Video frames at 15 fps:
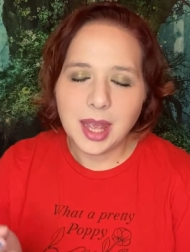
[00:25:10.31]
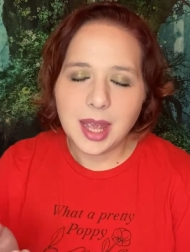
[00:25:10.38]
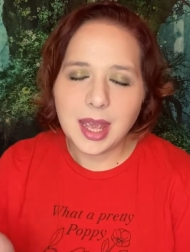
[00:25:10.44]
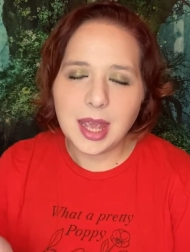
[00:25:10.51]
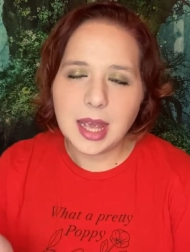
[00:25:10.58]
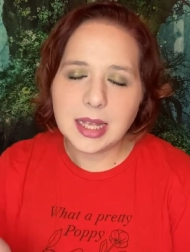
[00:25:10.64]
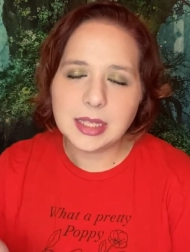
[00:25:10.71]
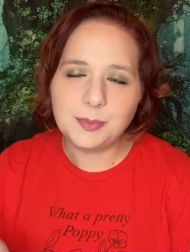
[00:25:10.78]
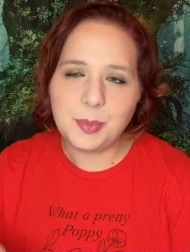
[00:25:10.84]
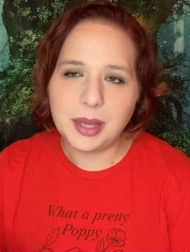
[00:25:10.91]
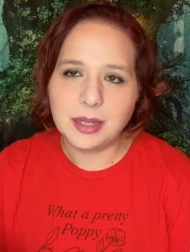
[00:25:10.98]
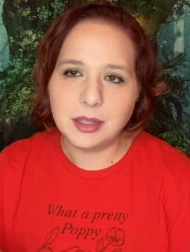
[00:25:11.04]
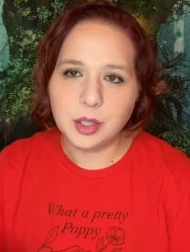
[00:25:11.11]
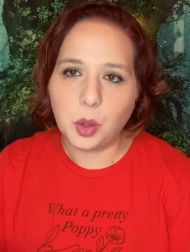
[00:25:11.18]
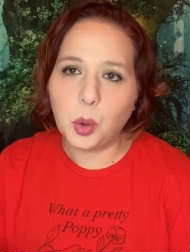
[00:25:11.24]
He has
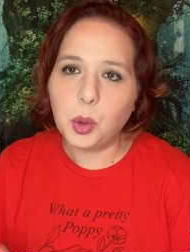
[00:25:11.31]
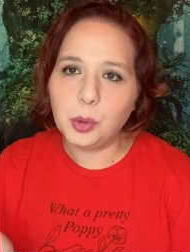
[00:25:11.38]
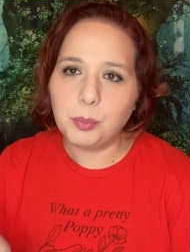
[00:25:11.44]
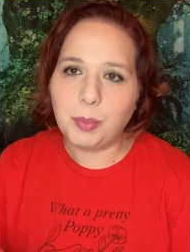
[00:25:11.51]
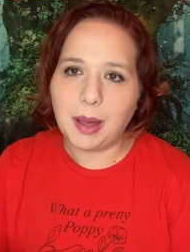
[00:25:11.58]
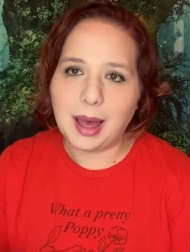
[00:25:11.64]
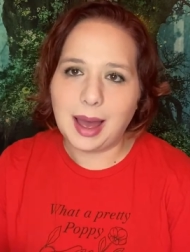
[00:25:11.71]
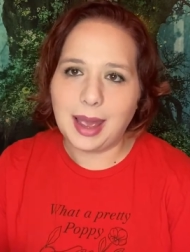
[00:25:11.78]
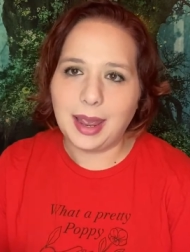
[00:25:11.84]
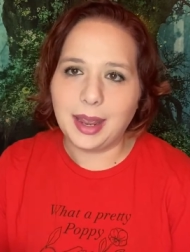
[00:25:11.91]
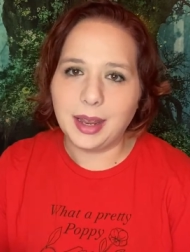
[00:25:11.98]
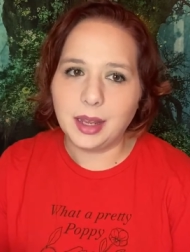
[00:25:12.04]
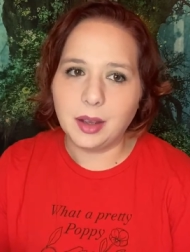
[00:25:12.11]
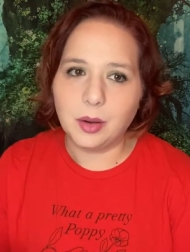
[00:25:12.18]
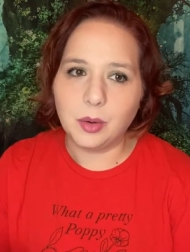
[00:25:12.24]
been told
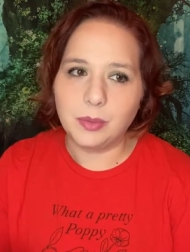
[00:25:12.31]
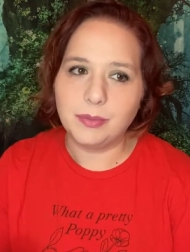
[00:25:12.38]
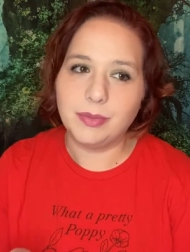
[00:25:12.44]
by,